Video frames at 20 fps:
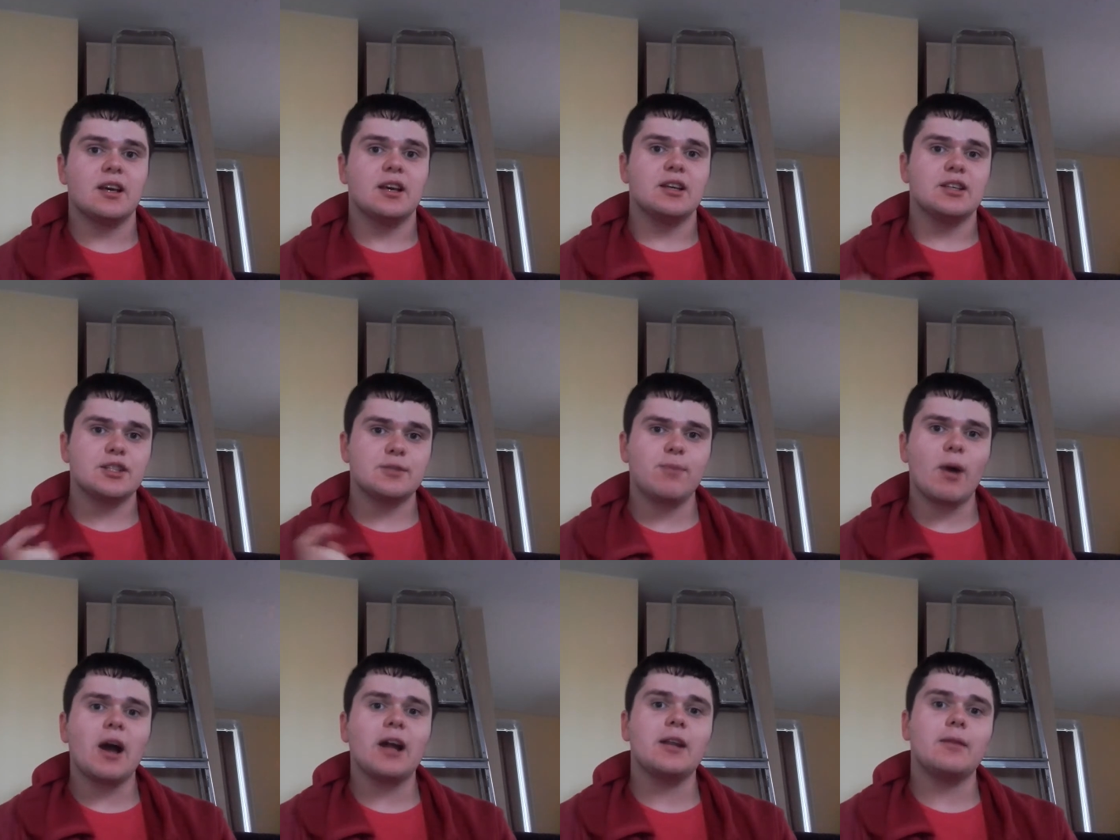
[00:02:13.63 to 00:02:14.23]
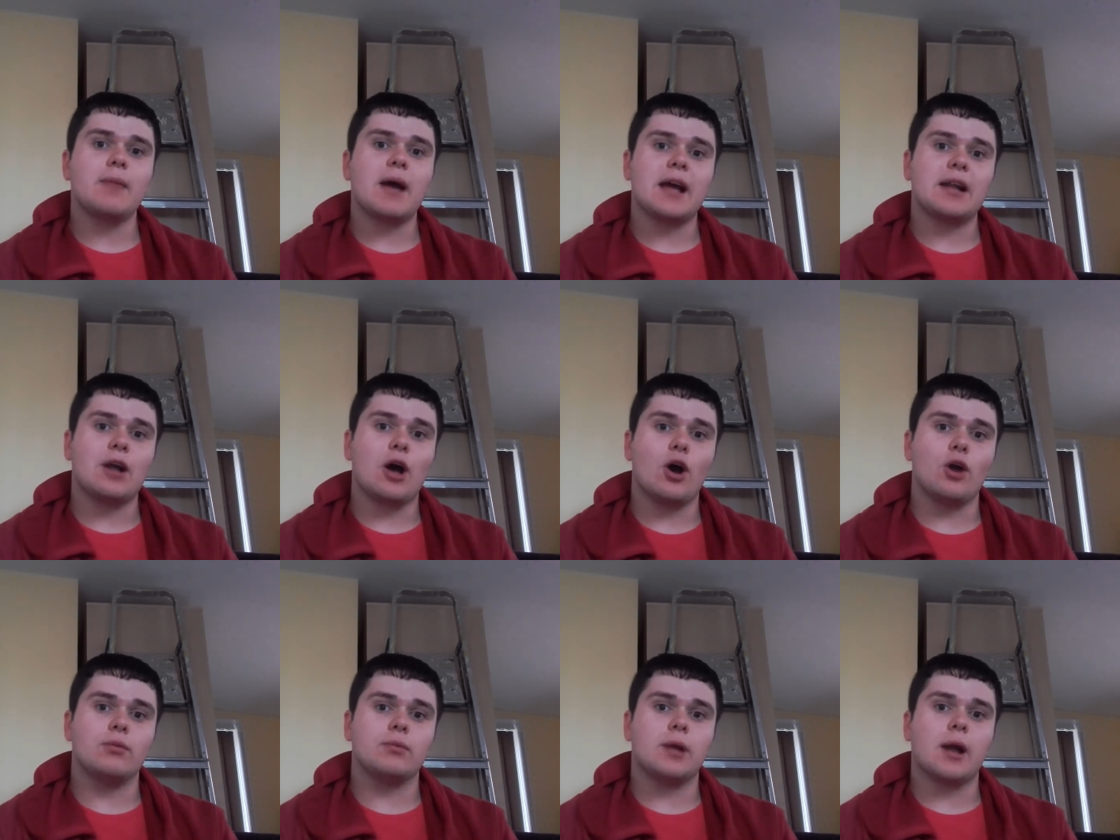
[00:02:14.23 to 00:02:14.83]
Spider-Man
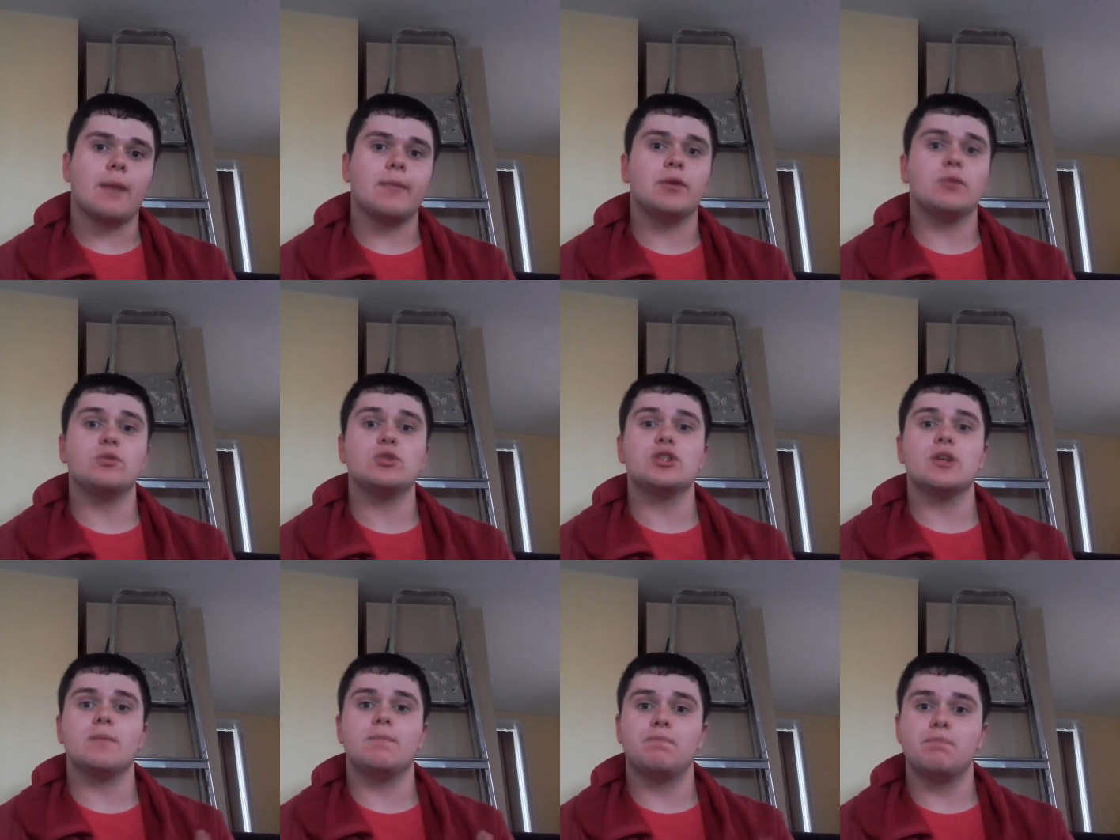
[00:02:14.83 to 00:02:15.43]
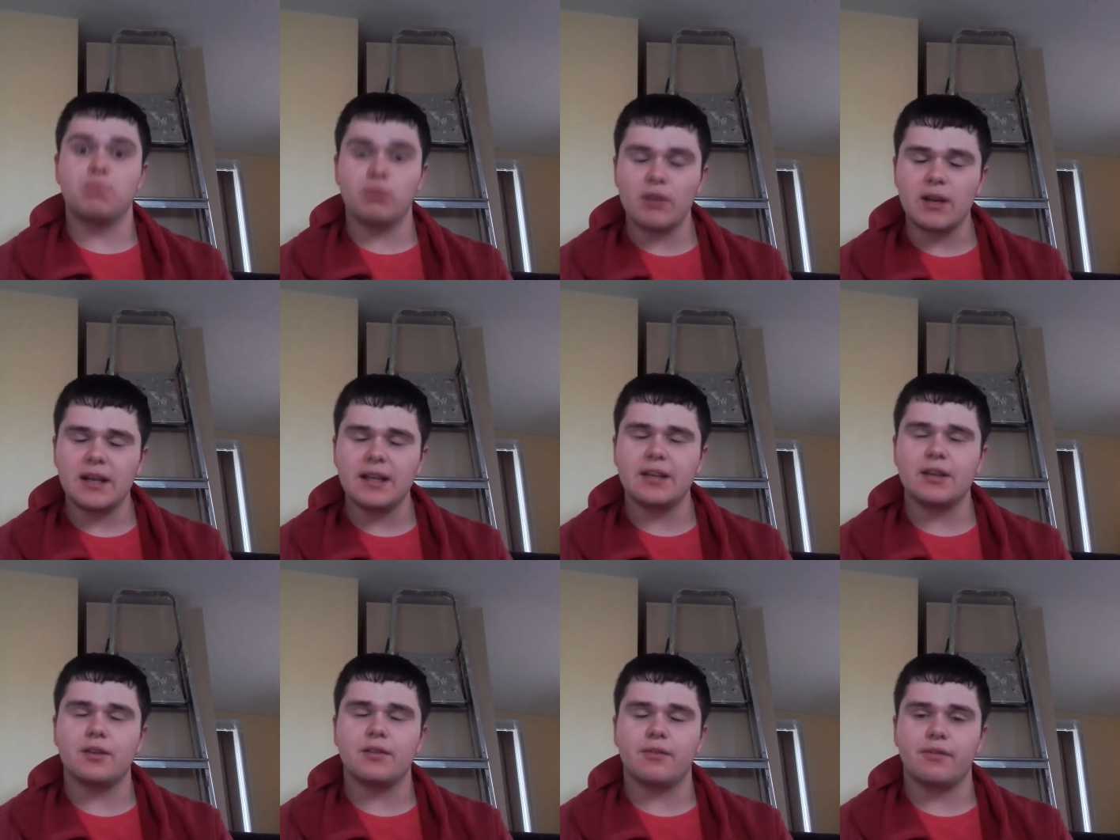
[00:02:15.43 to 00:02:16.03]
Homecoming was a
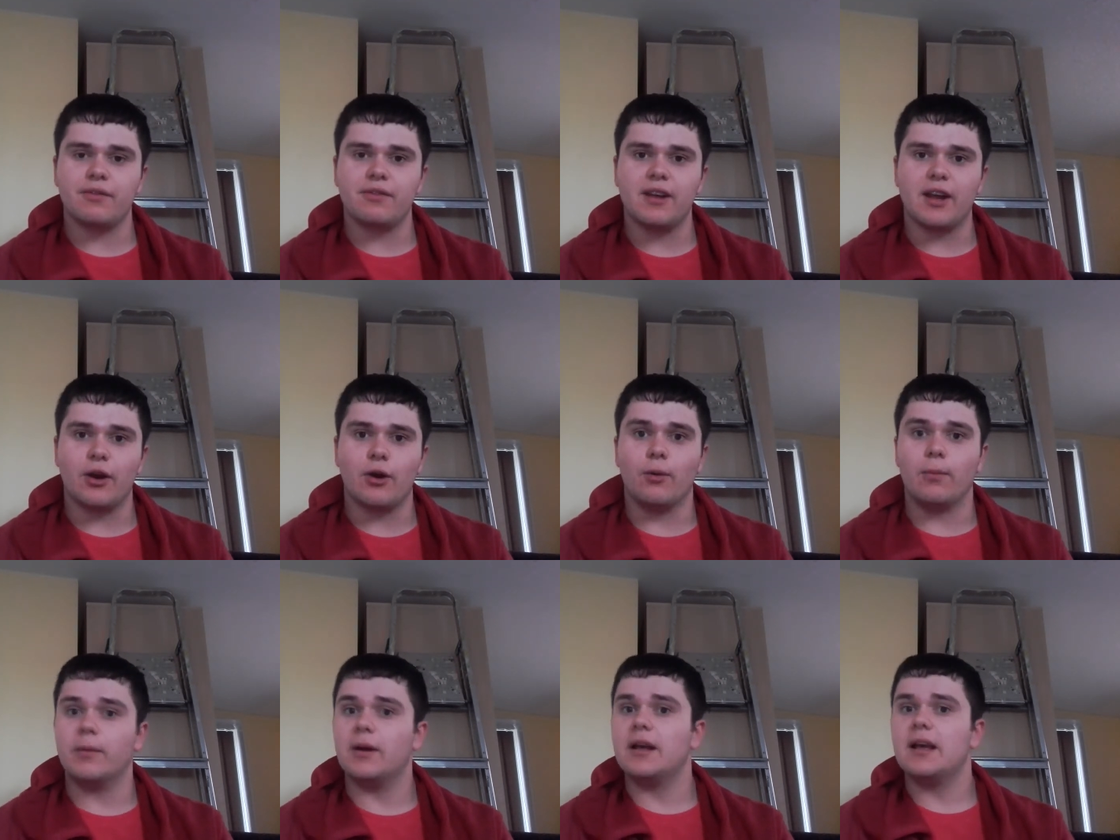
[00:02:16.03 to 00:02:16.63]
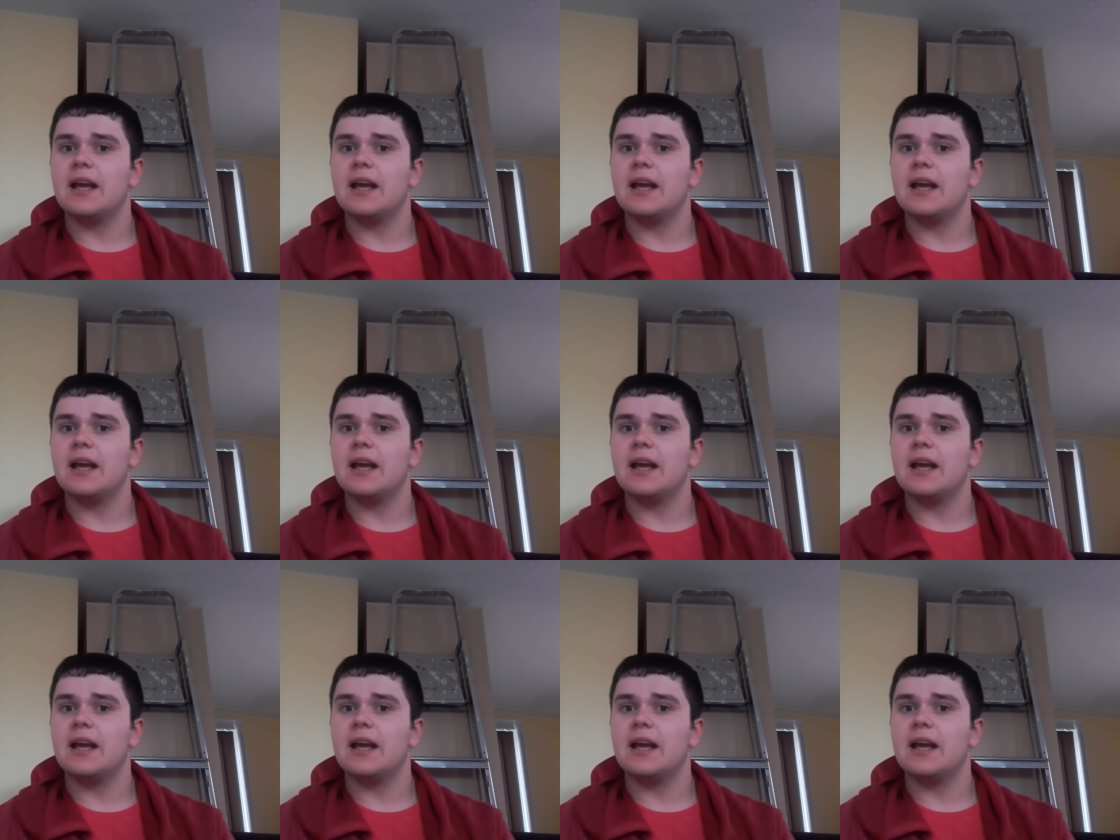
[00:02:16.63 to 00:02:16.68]
brilliant film,